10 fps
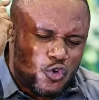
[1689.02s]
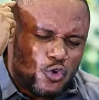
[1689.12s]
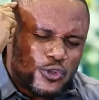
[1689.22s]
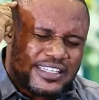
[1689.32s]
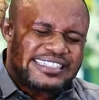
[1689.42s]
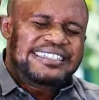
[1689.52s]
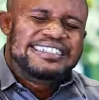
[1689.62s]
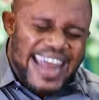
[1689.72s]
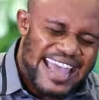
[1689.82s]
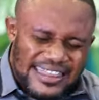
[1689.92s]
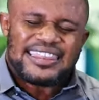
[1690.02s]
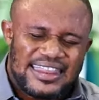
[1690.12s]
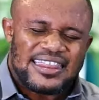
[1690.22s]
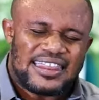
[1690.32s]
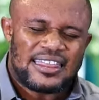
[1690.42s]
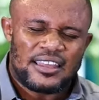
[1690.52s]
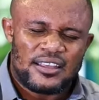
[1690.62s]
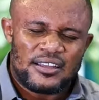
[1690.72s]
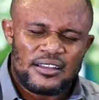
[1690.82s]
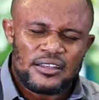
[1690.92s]
use death
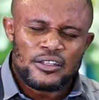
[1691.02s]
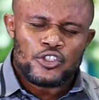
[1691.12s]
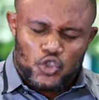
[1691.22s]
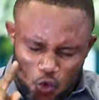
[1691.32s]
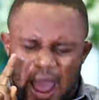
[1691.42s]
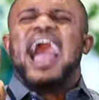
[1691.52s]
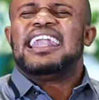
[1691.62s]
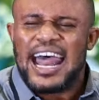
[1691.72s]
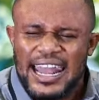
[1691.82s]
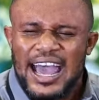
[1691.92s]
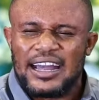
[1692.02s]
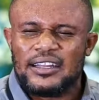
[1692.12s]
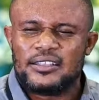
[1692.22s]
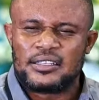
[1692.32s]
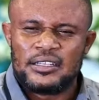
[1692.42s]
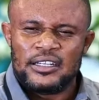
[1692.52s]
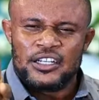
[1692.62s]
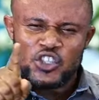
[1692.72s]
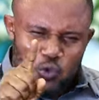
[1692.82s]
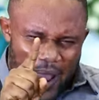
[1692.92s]
to analyze,
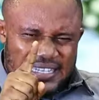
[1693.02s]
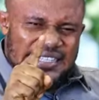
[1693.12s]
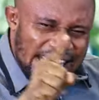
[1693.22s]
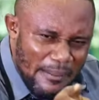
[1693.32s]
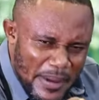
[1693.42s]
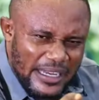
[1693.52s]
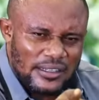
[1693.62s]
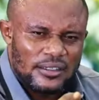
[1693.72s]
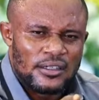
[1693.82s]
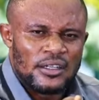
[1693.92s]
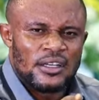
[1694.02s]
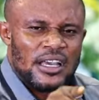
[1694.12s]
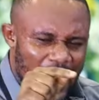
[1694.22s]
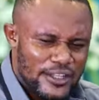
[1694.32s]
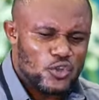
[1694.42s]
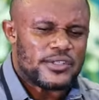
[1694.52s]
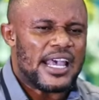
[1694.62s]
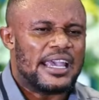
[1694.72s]
to examine, and to